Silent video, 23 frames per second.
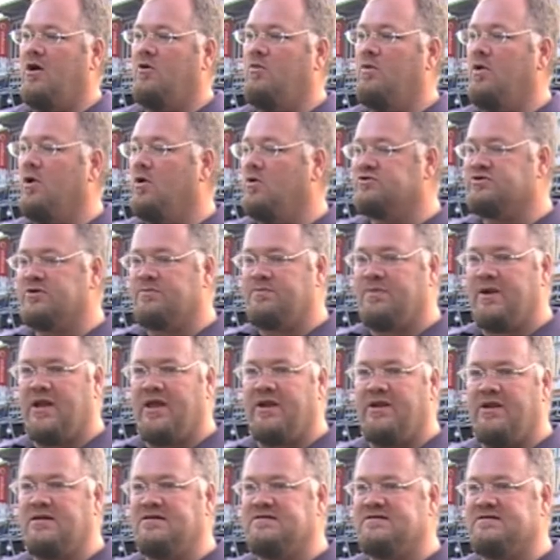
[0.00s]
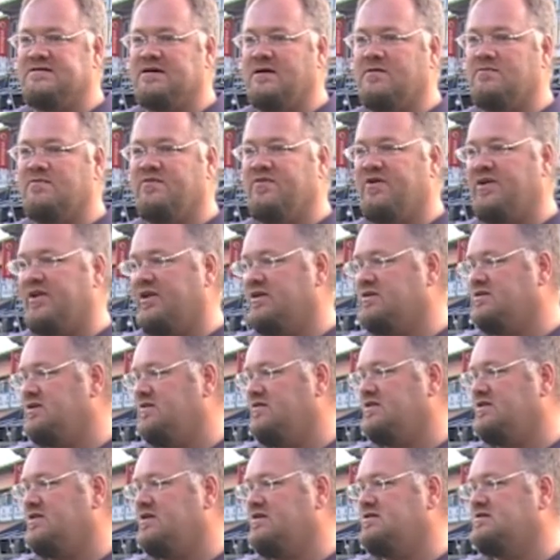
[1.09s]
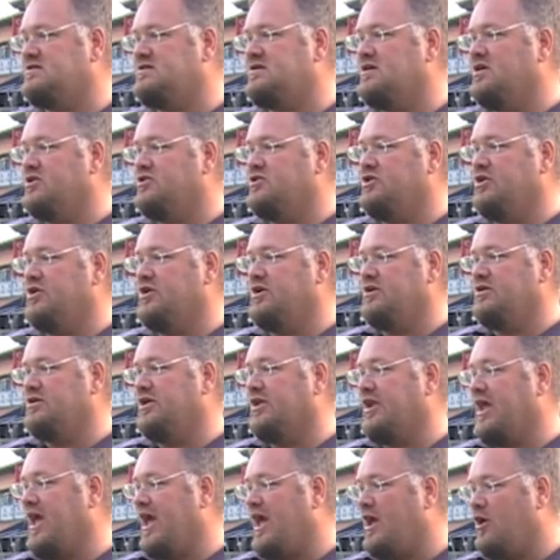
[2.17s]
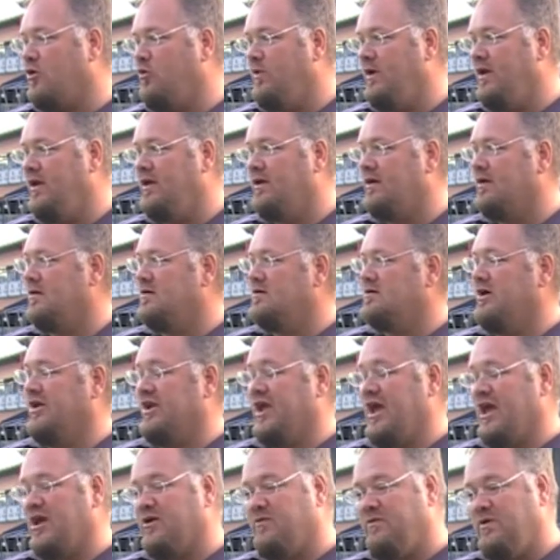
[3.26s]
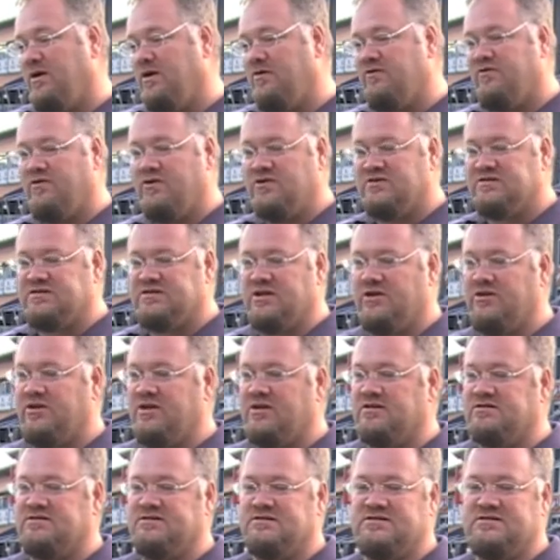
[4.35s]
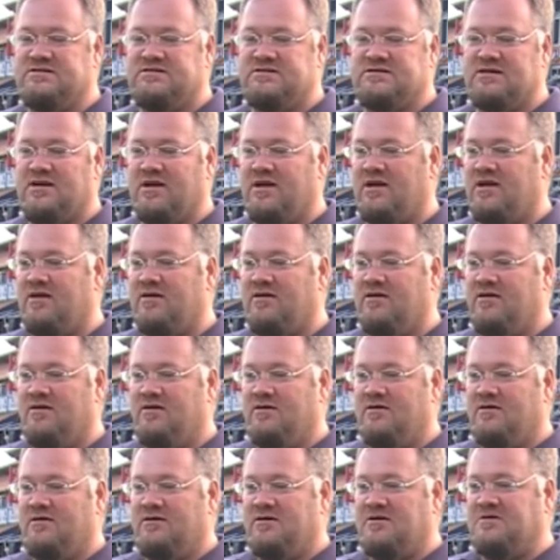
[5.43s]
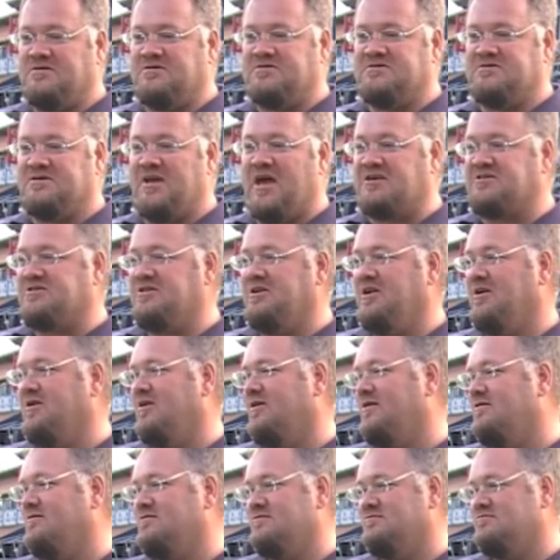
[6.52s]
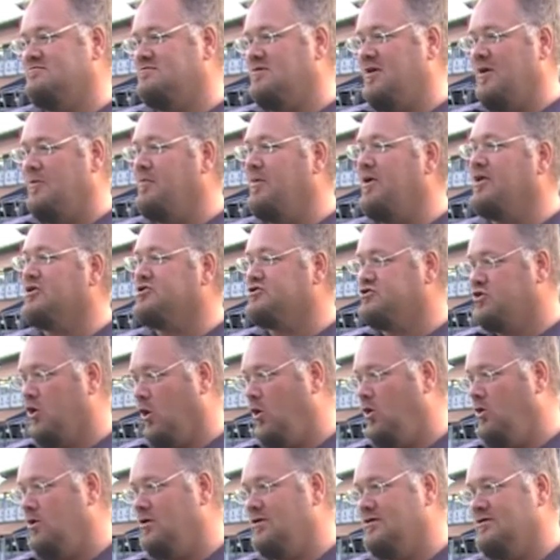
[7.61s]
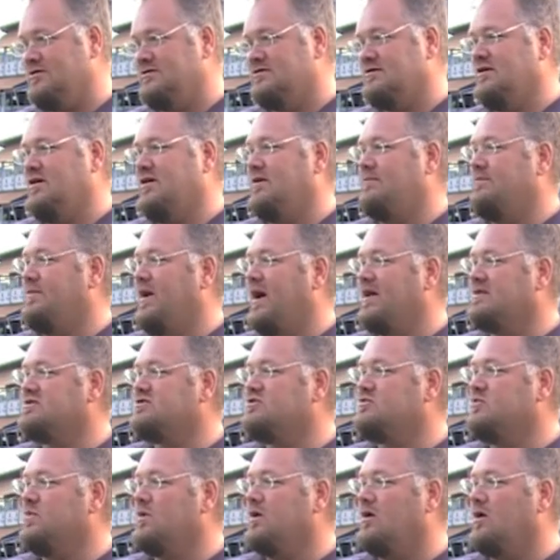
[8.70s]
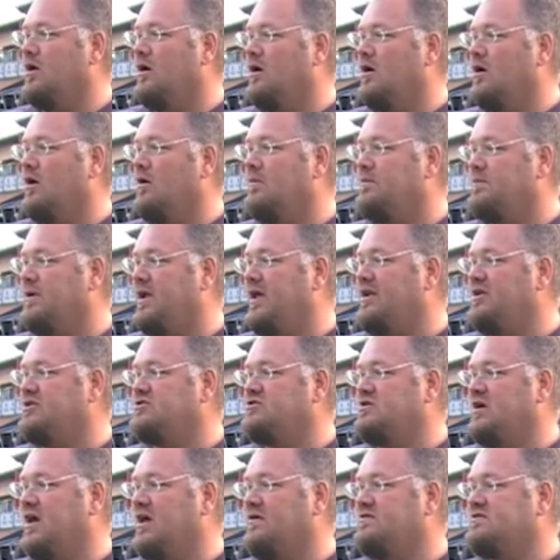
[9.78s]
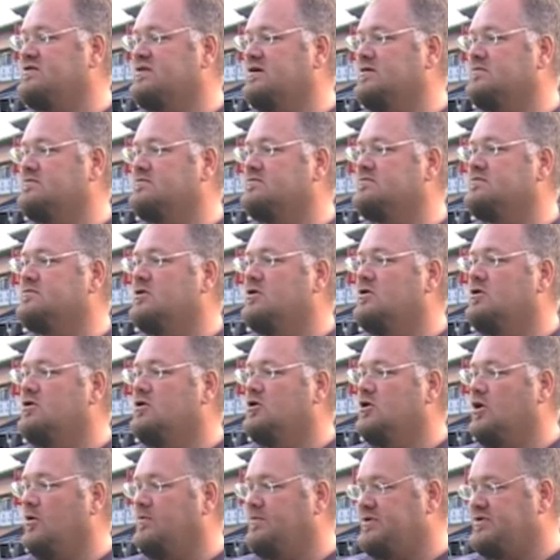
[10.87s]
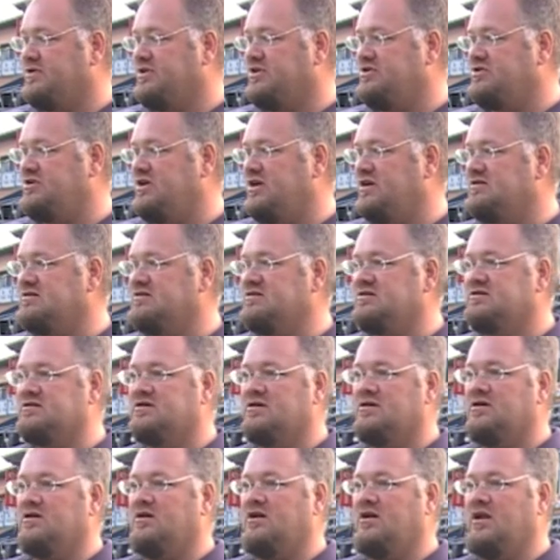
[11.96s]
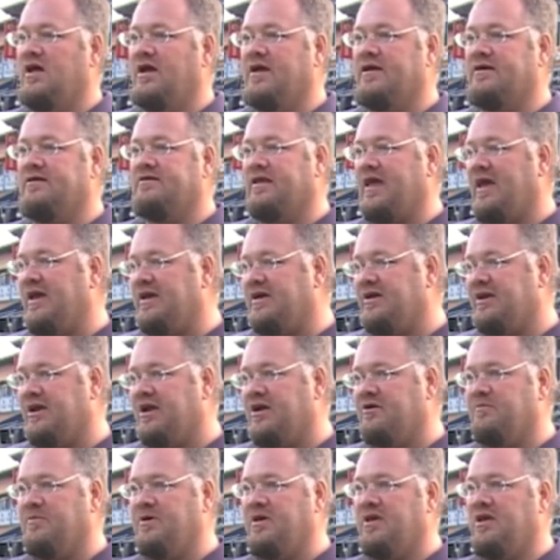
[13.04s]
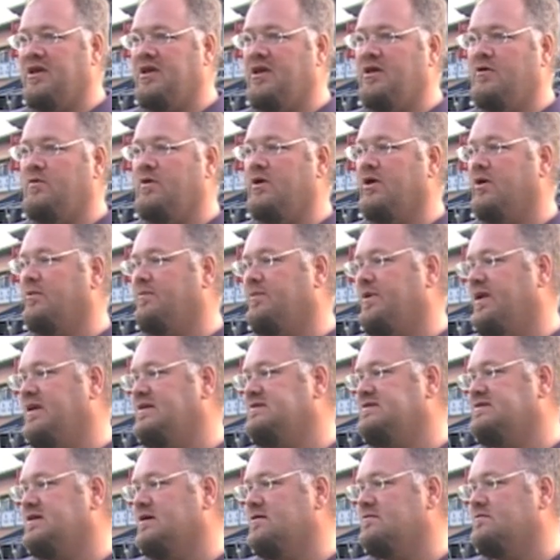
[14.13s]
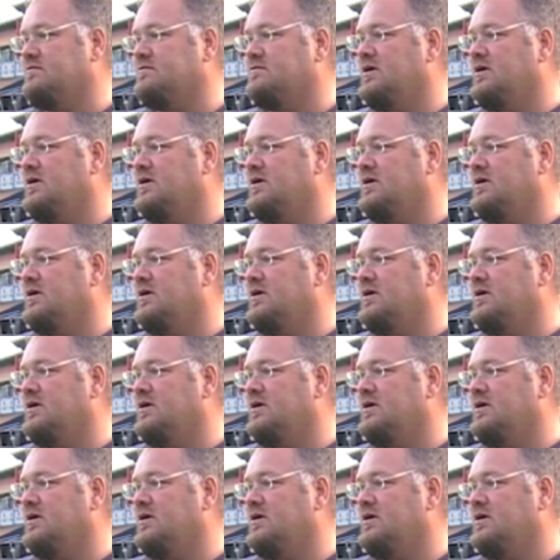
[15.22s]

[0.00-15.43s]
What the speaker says: We're also planning some fun activities during the Rag Week. Rag Week for students is it's actually a big job, but we are planning to have some competitions like tag rugby. We're going to play some